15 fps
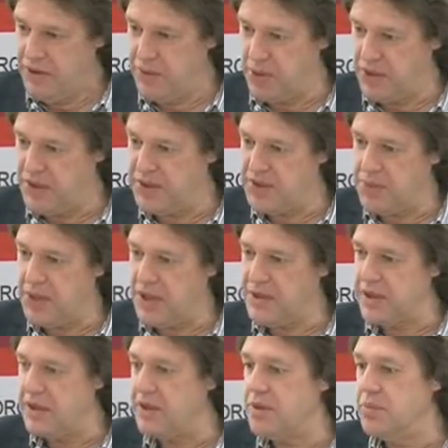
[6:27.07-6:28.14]

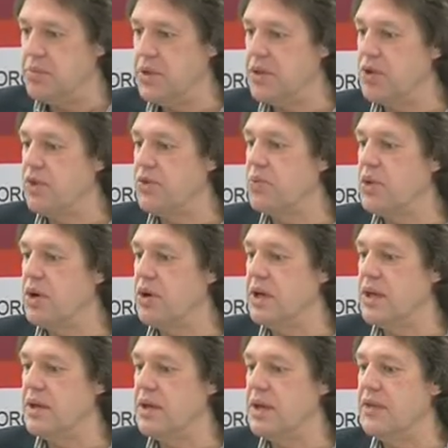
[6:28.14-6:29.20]
participate in, because we are
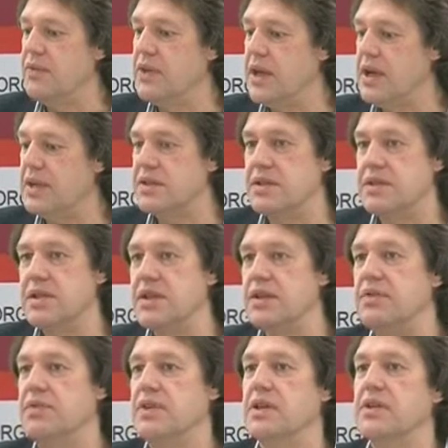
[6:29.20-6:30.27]
in the
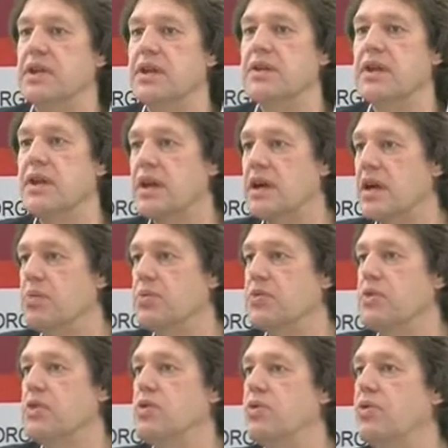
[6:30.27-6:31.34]
ICT field and there
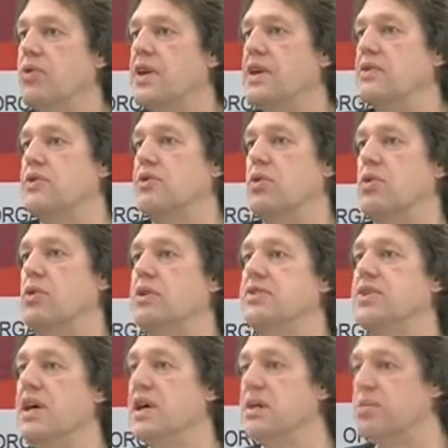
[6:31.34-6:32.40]
comes new things all the
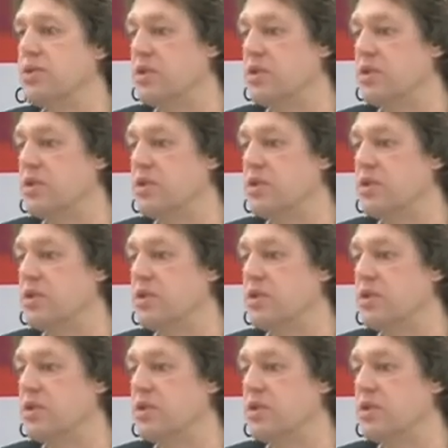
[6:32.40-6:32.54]
time.